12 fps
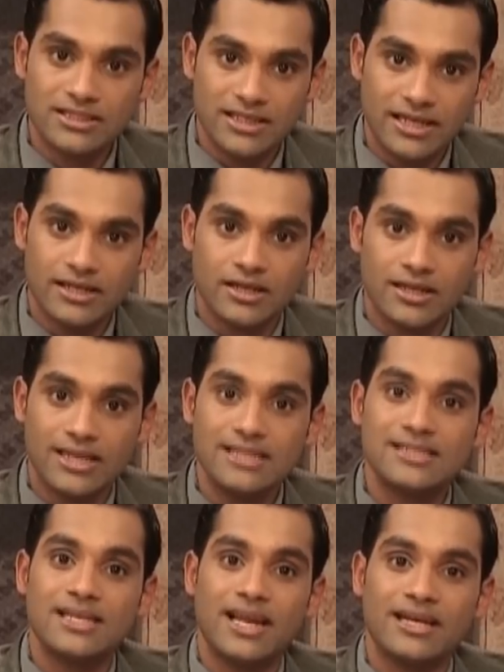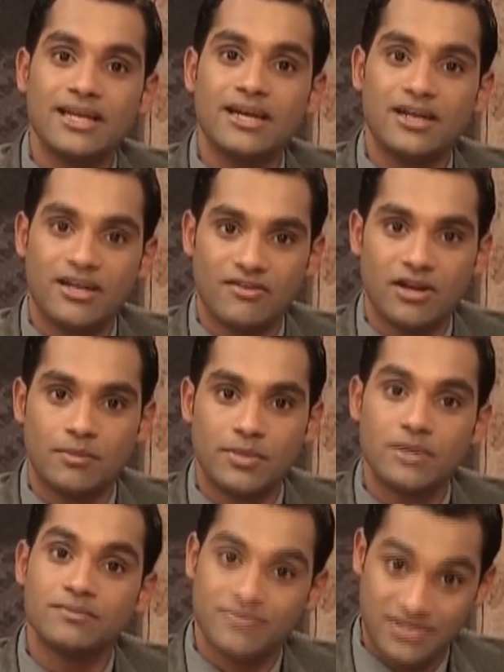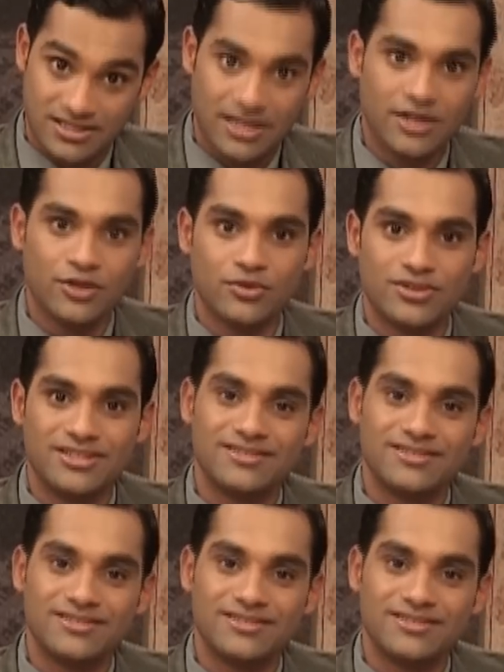needed in selecting a developer. Stay tuned.